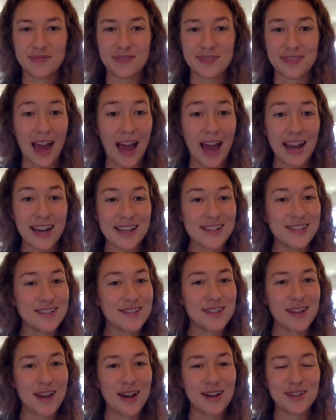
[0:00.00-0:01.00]
that
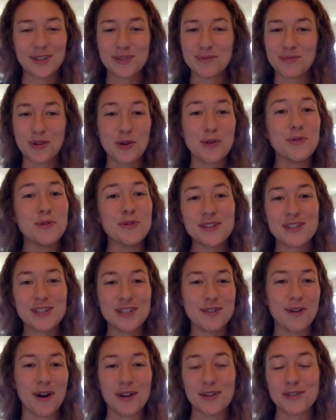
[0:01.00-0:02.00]
is cool to
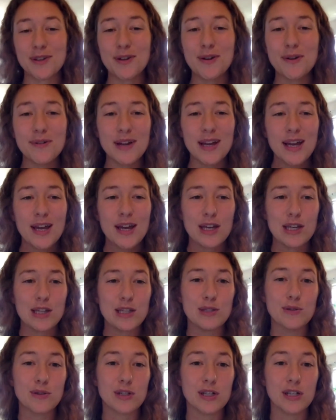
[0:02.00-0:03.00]
you also.
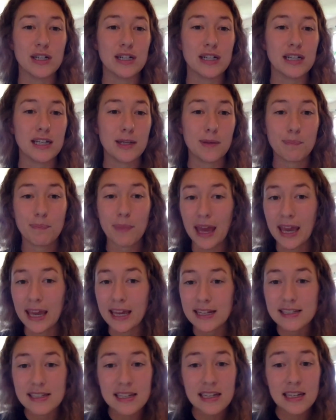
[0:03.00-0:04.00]
You could
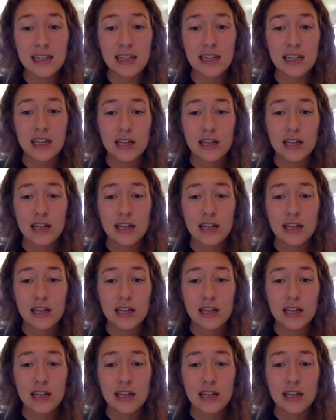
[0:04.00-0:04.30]
paint it.